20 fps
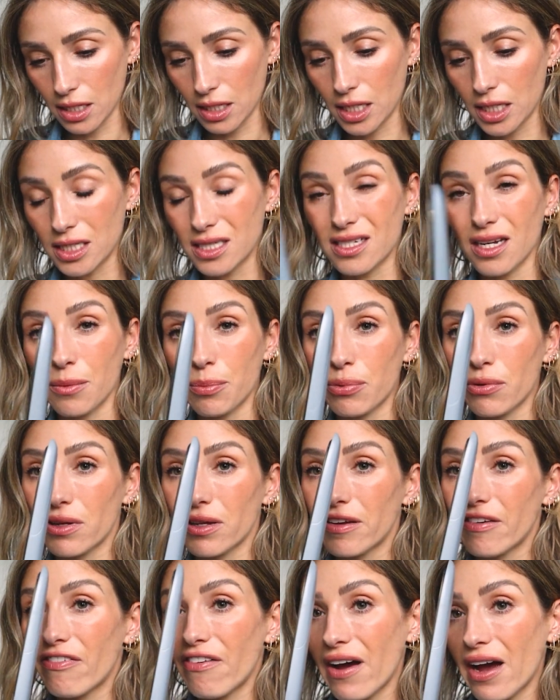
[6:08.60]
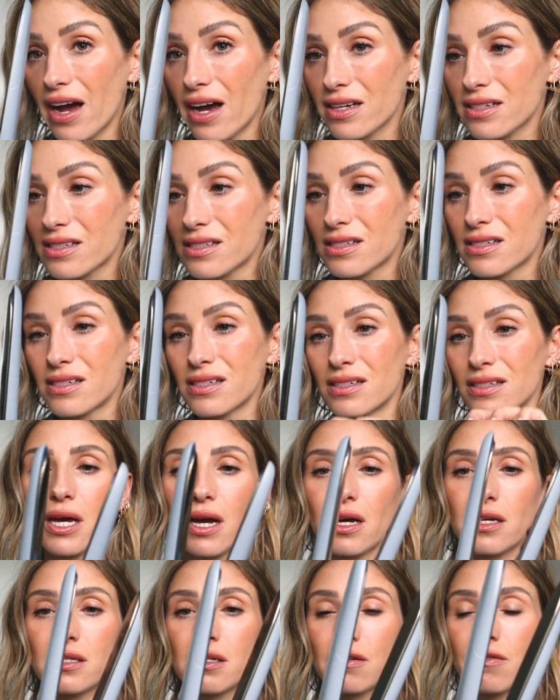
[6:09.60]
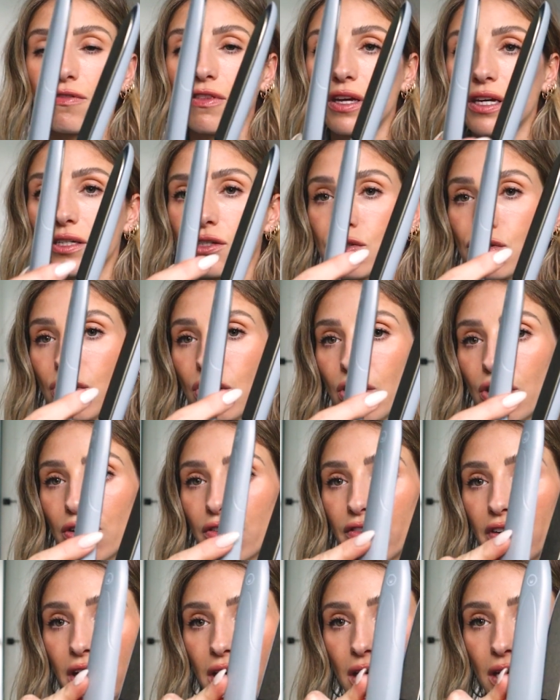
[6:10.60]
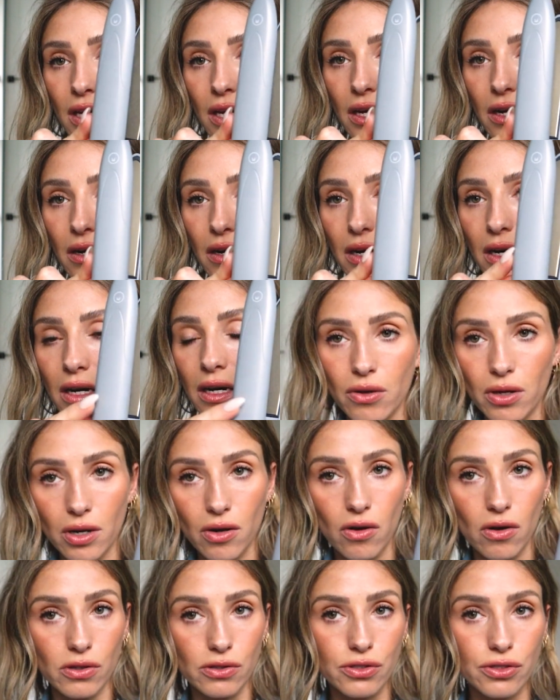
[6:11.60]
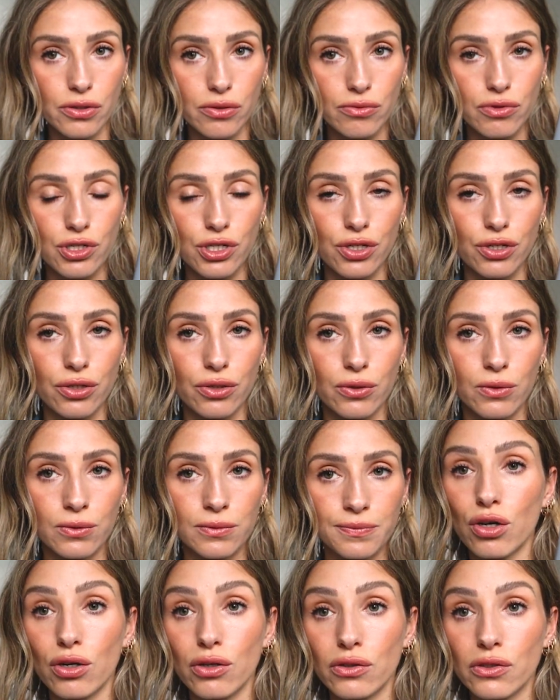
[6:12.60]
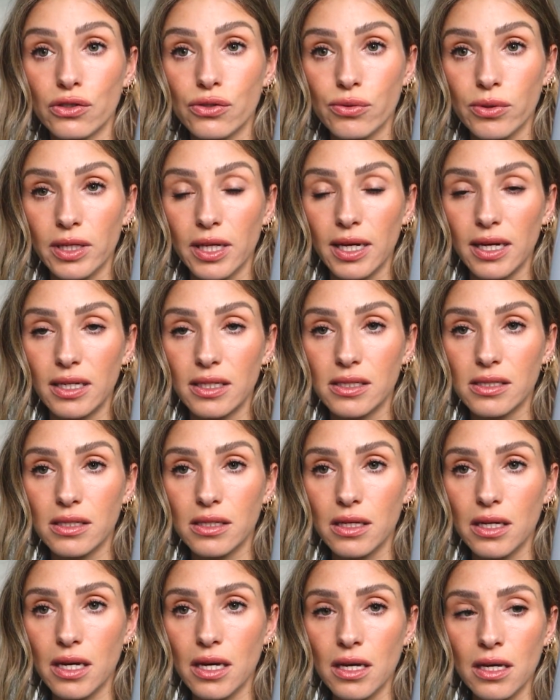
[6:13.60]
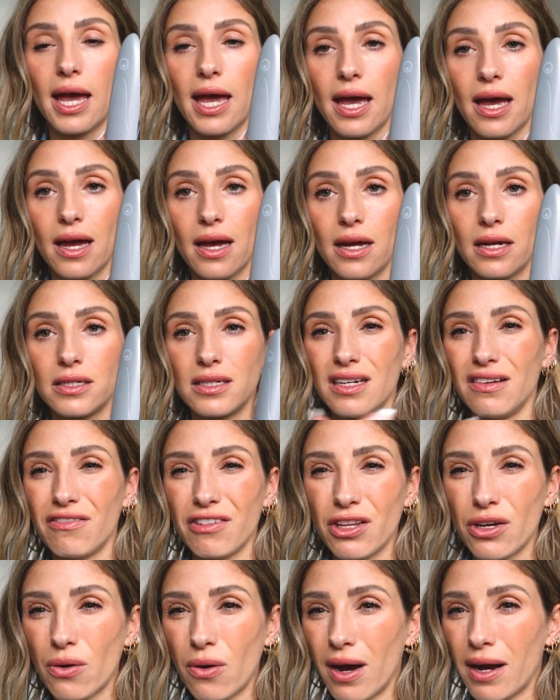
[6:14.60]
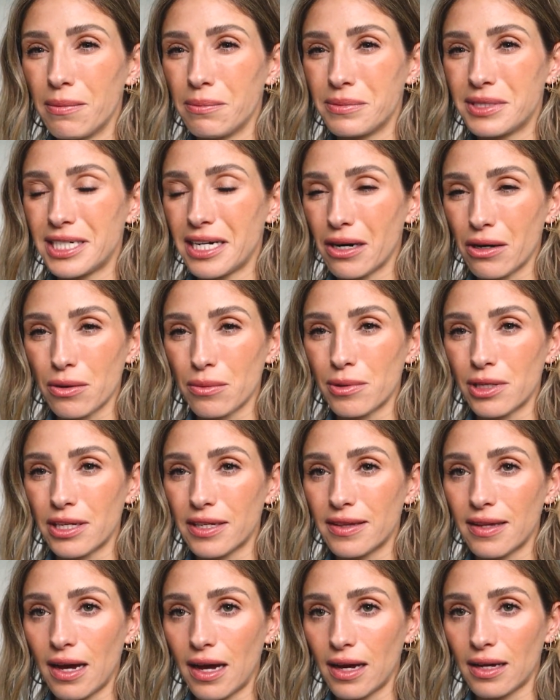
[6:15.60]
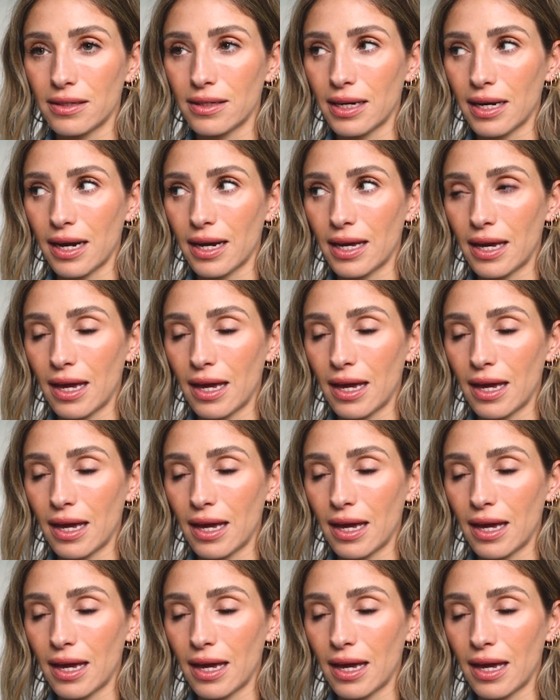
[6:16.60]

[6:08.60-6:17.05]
It heats up really fast. Because of this curving here, you can also do curls really easily, and even though I'm terrible at that, like I